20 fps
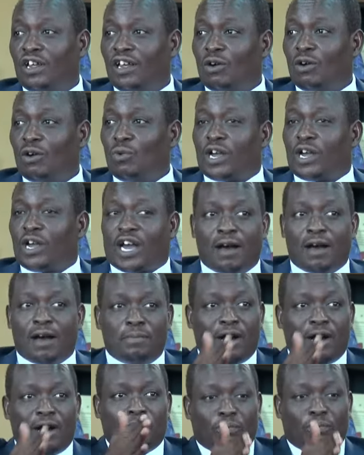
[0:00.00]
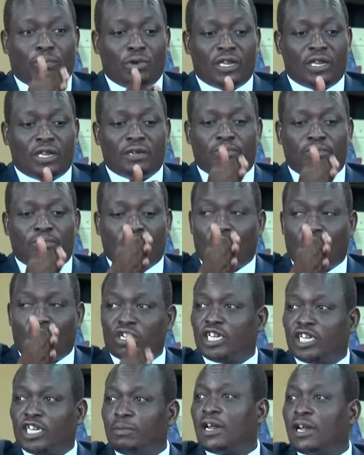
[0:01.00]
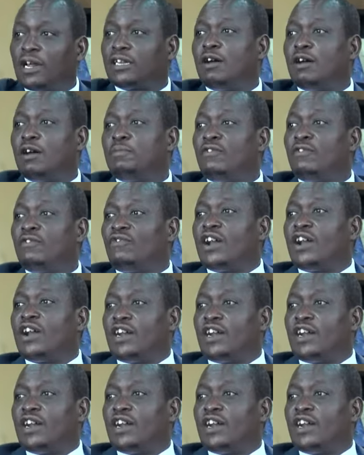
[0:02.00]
We come up with the concept that I've been funded.